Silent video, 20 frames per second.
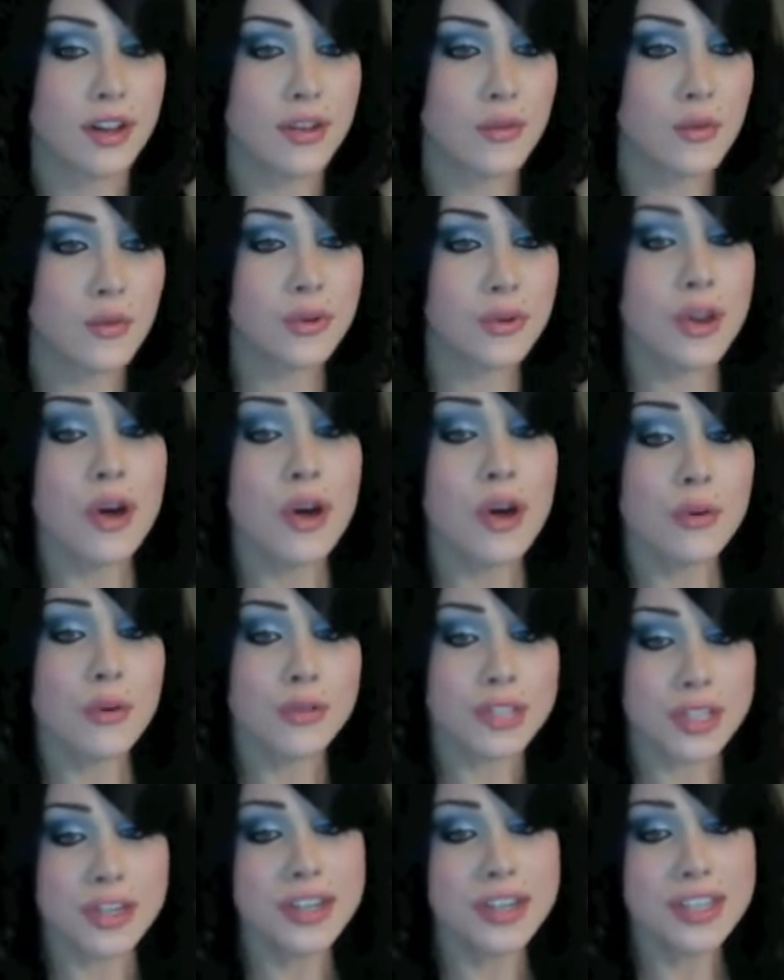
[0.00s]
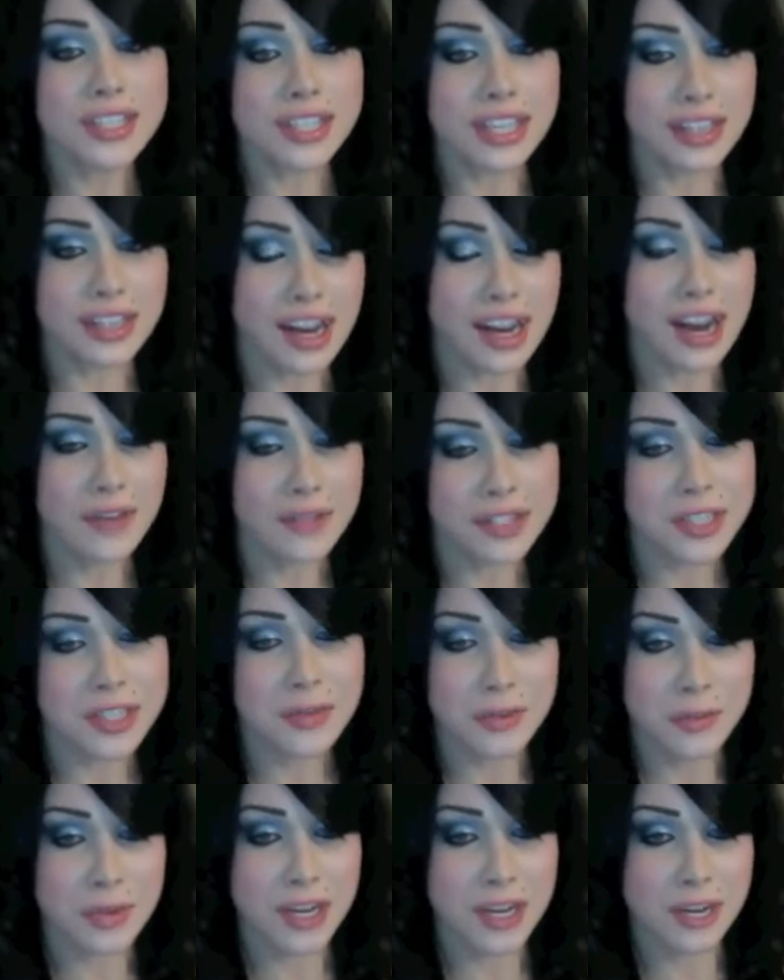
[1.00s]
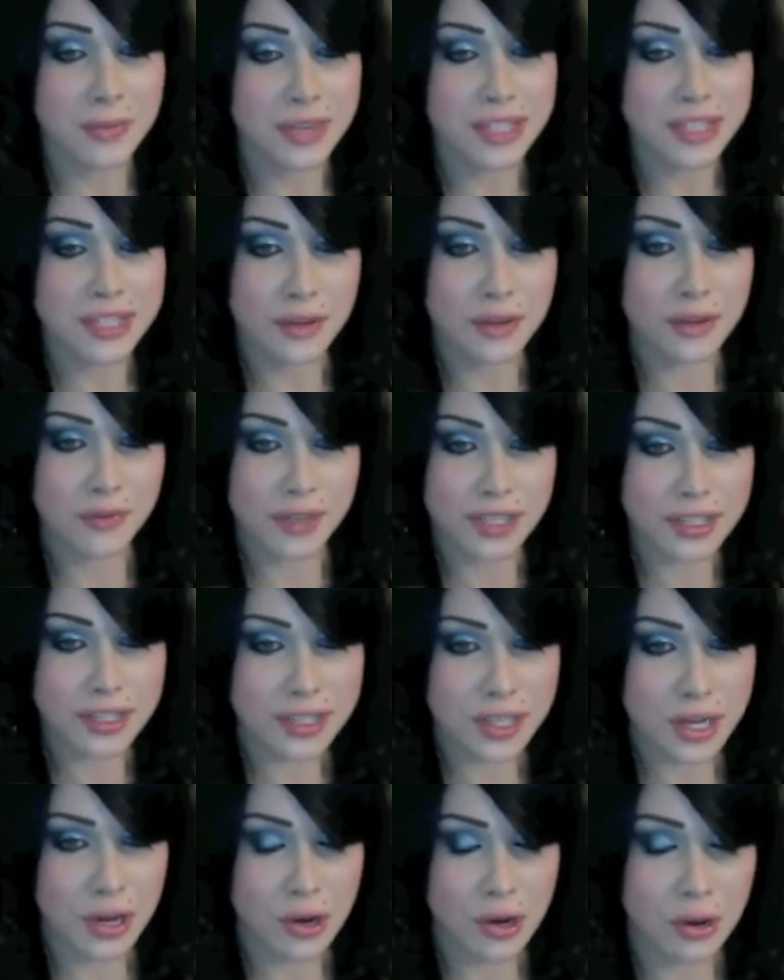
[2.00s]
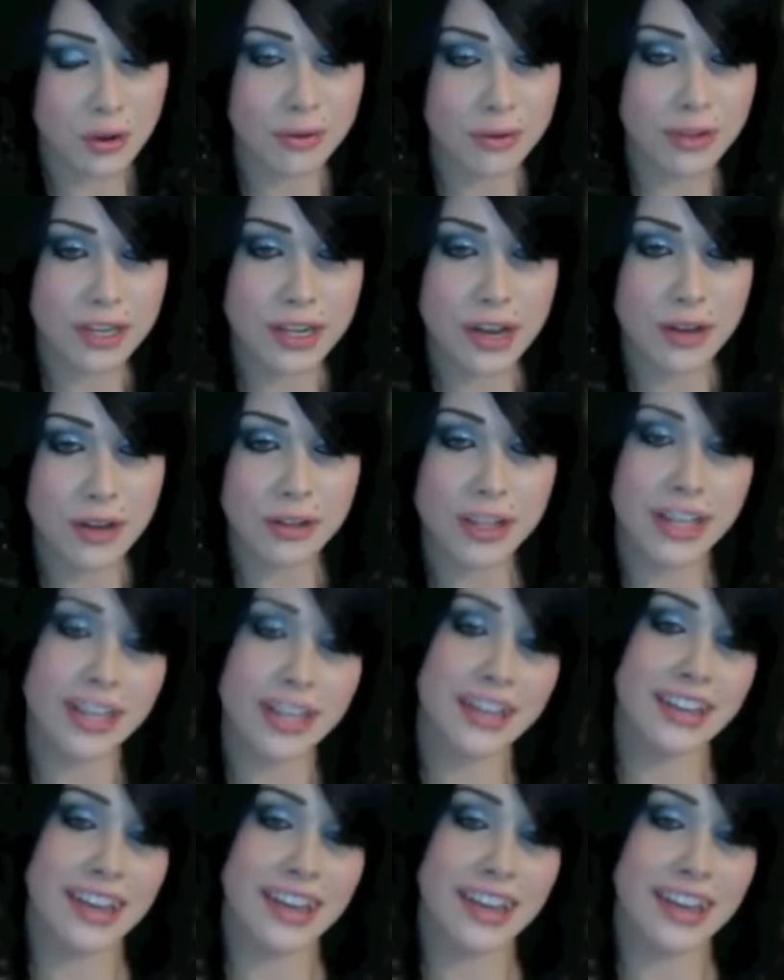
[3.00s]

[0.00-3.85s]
well, no, seriously, like I have to see what I'm getting myself into, like,